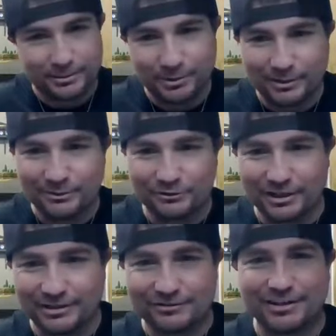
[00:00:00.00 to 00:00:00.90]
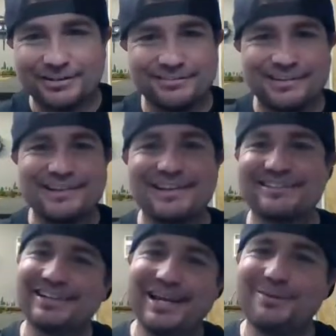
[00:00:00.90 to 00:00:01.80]
to play with trains, right? That's
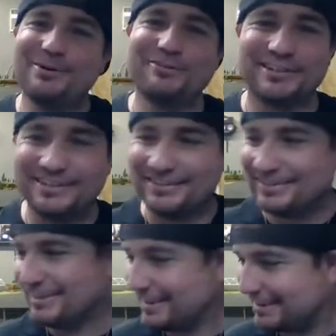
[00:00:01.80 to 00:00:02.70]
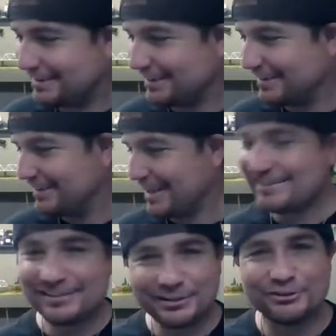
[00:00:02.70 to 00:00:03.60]
the name of it, huh? Yeah.
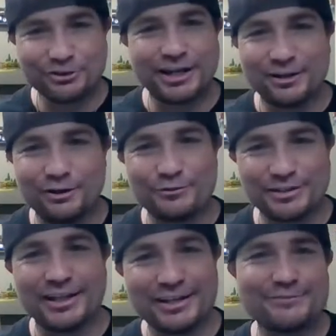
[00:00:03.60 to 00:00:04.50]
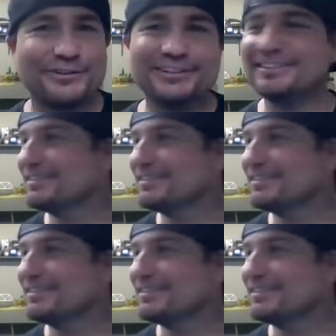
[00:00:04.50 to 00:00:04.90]
That's a good trade-off in life, huh?